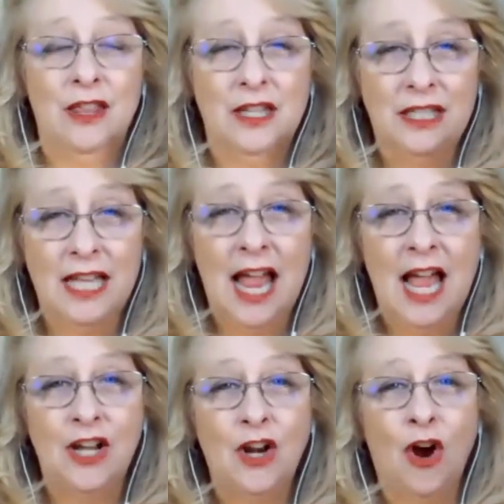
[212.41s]
the
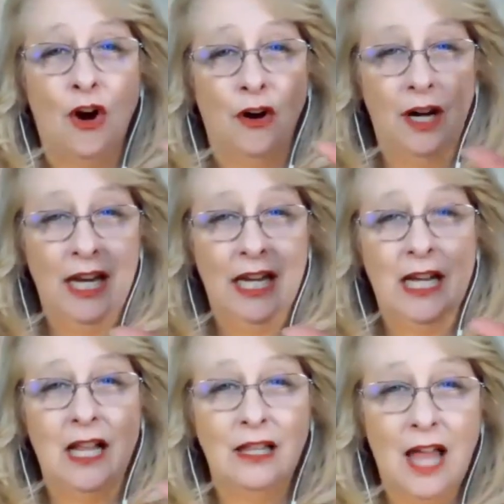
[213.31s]
sun are
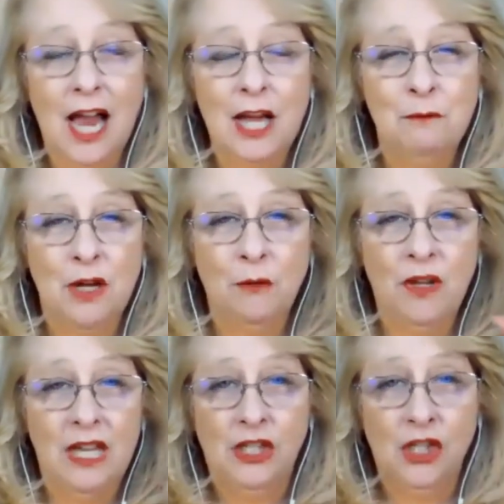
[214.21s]
in alignment
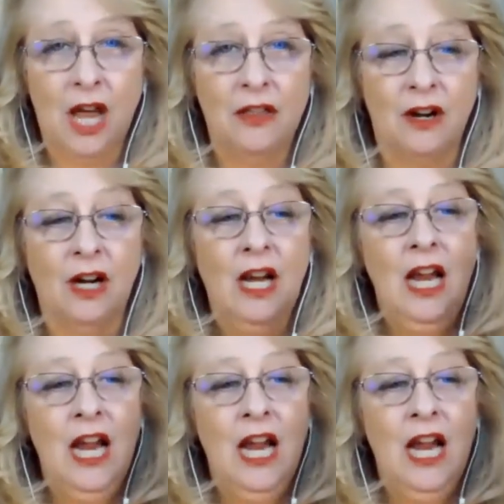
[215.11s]
with each other.